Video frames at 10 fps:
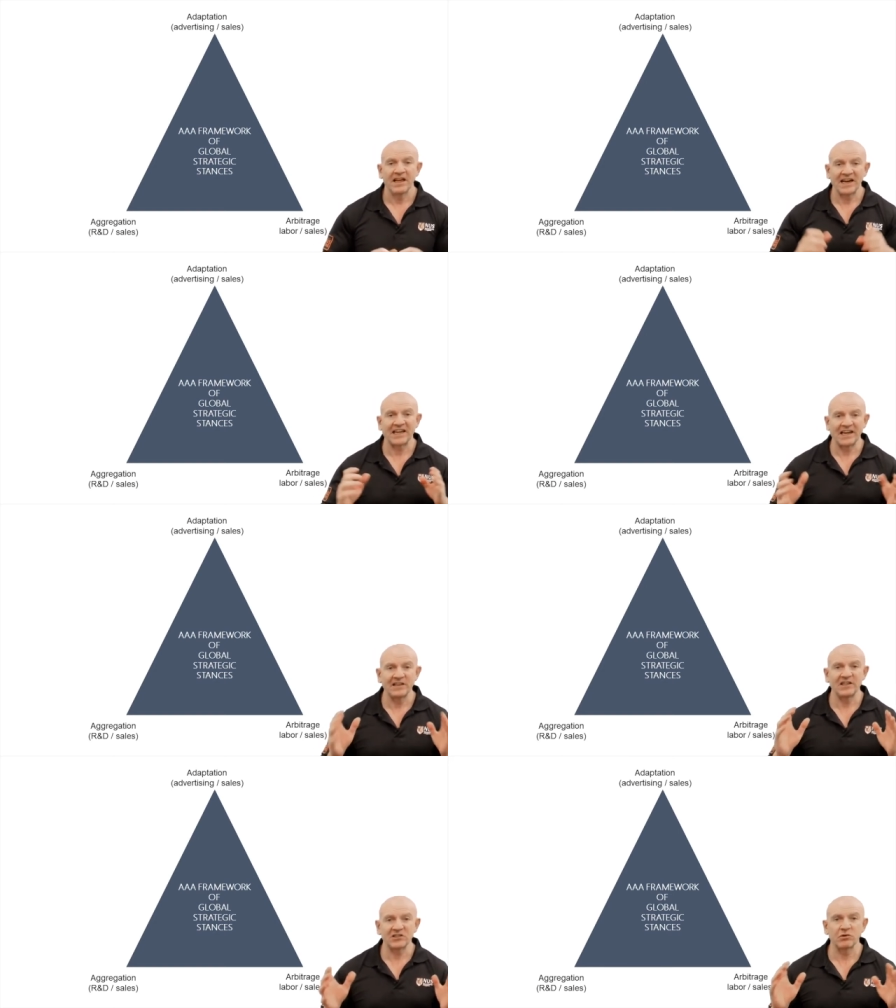Again,
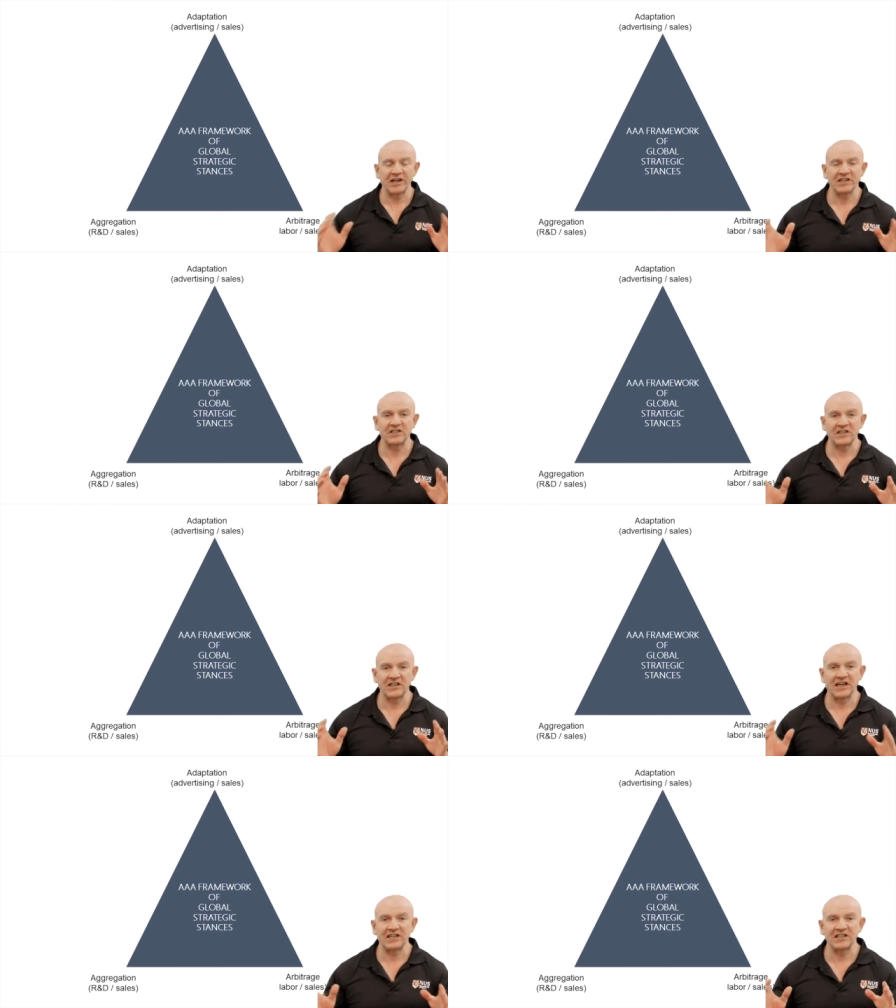this relates to
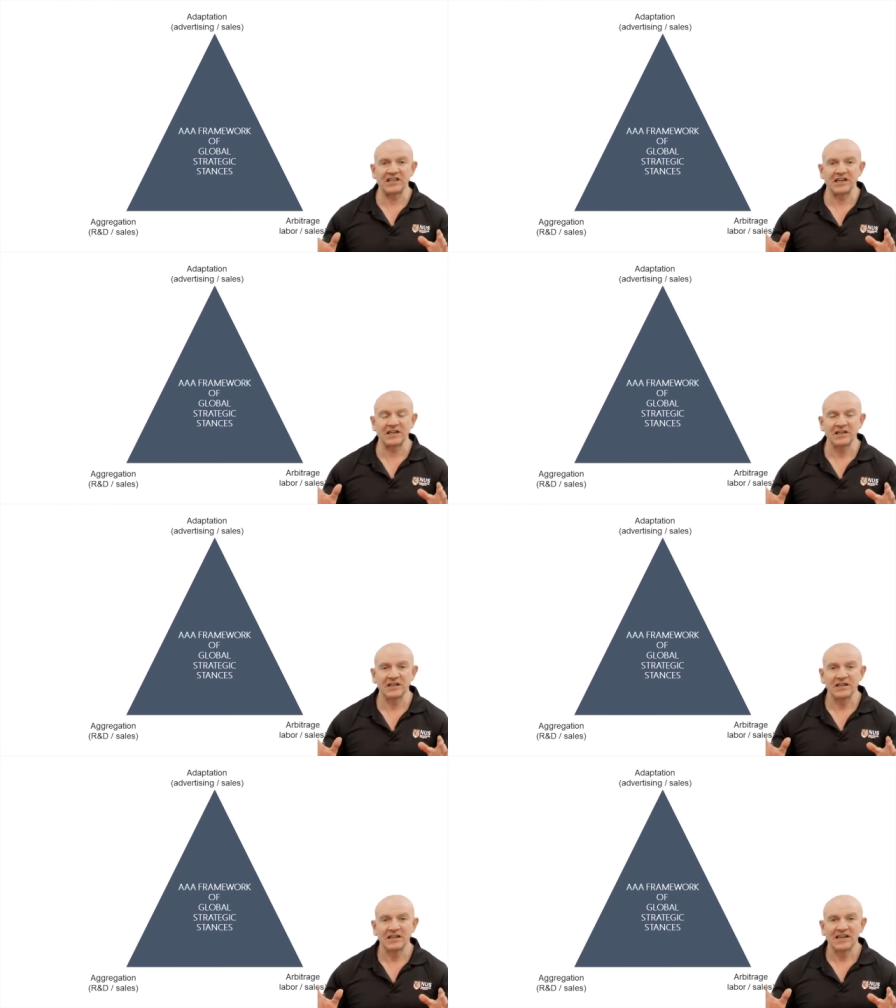the idea
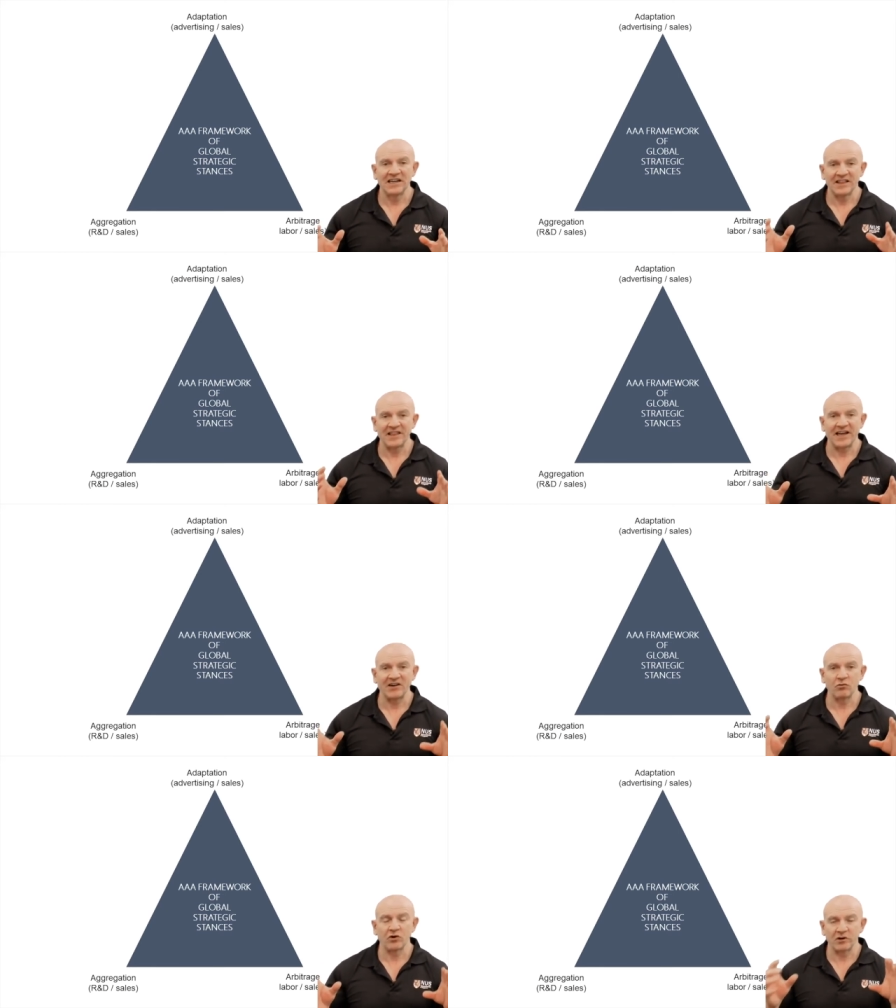
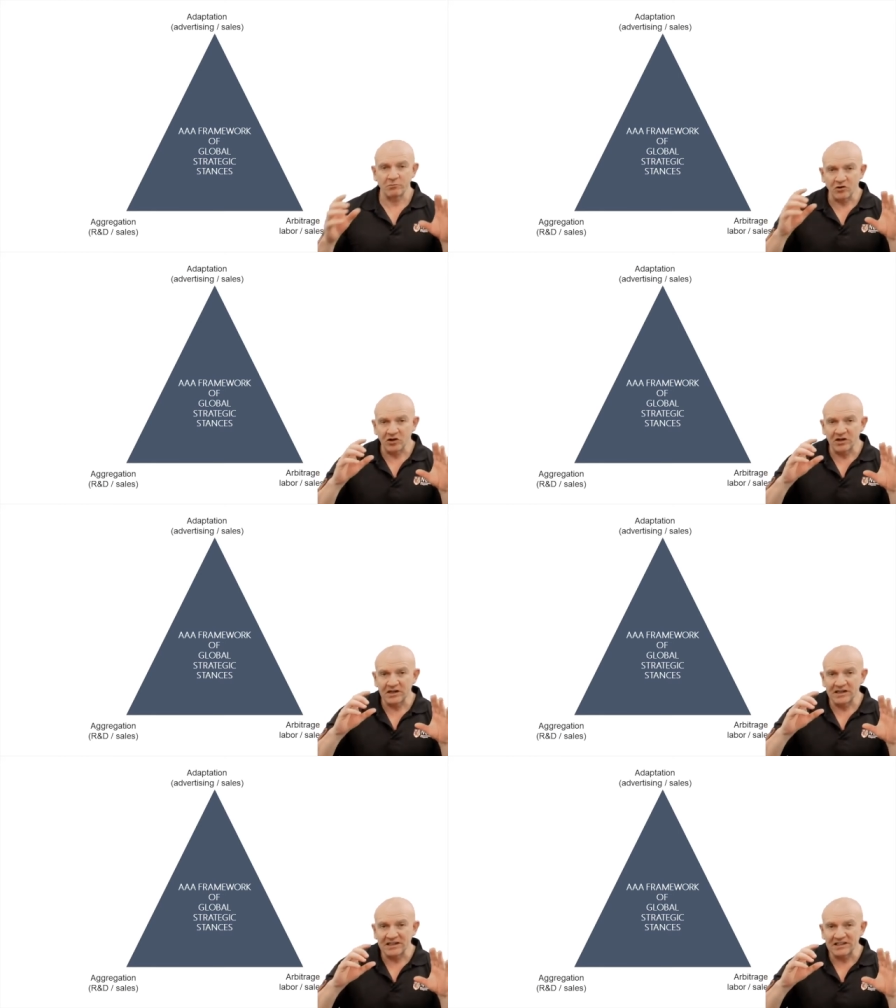that we're
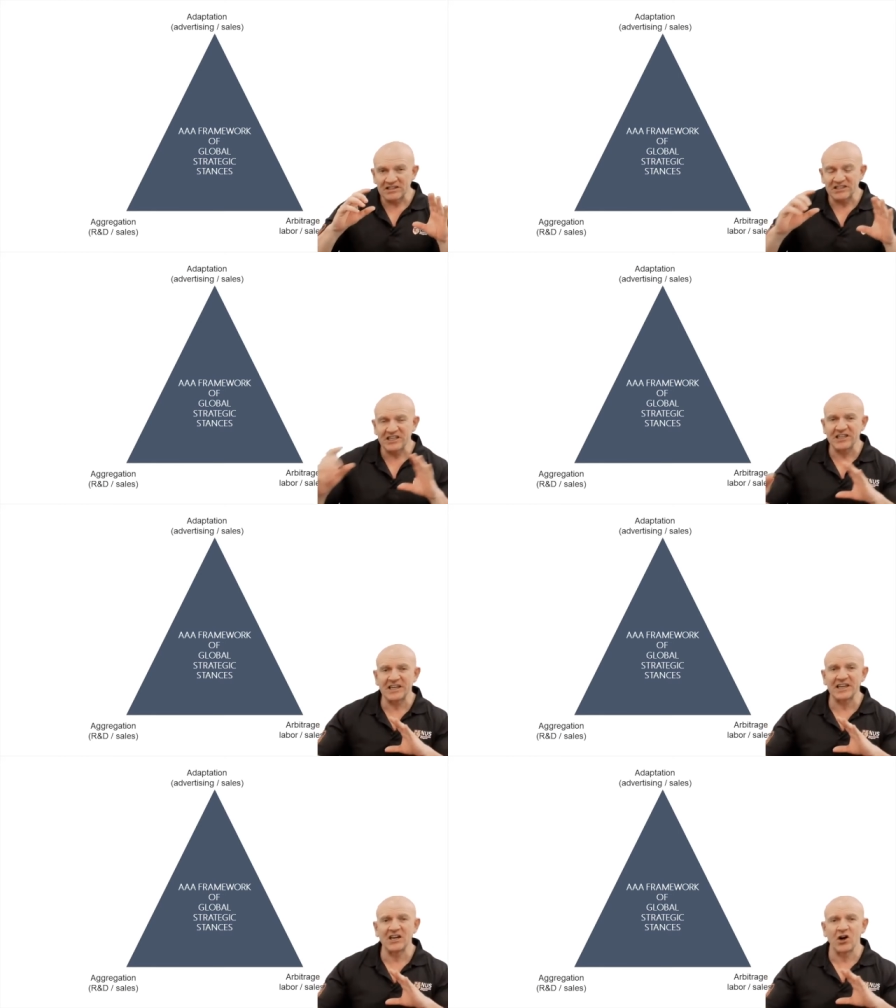
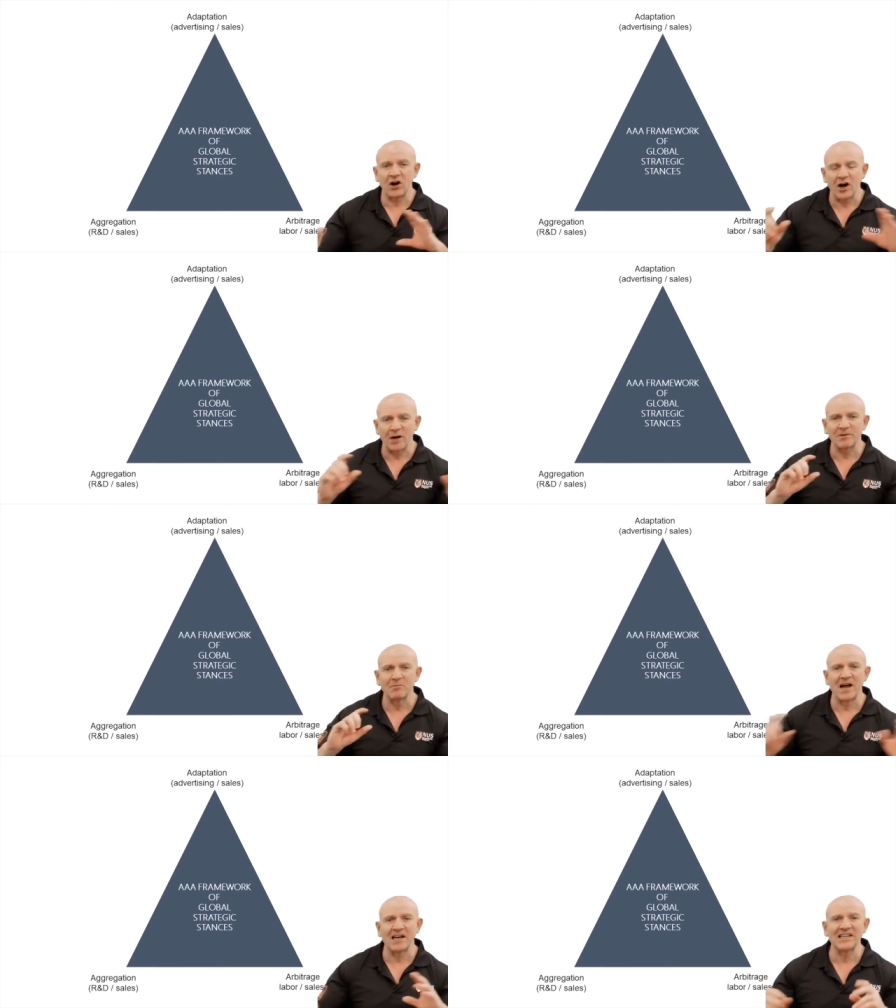seeking
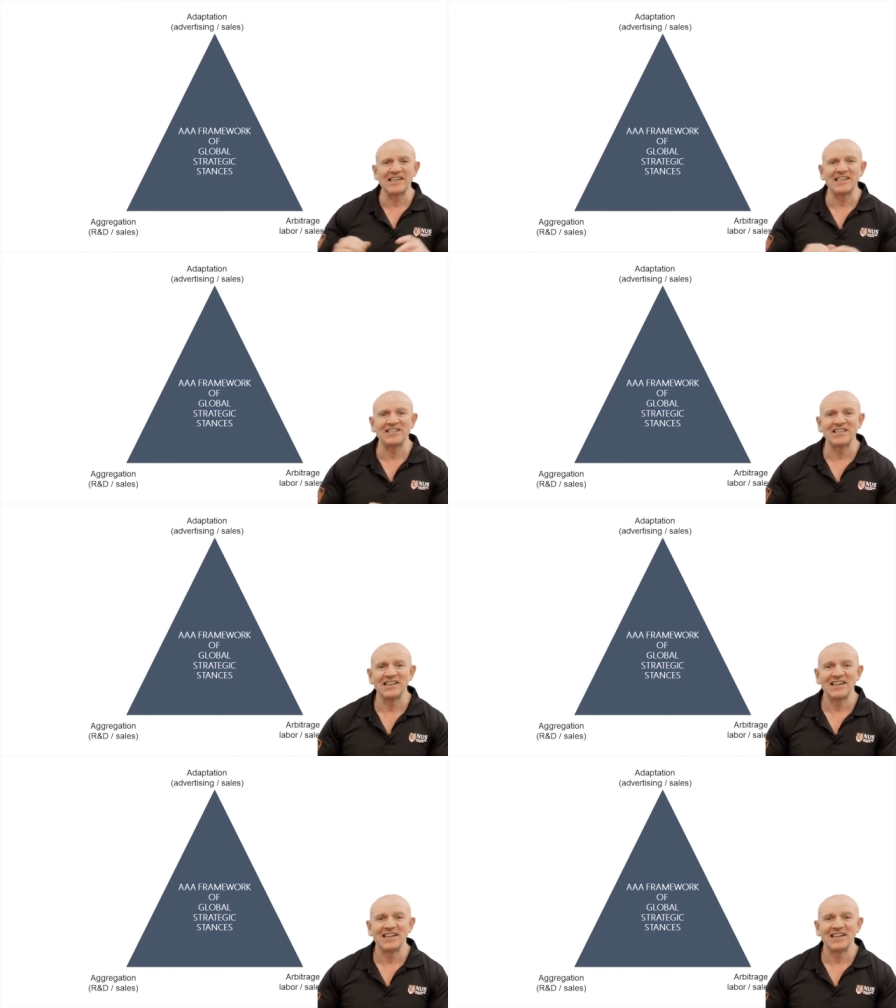optimalities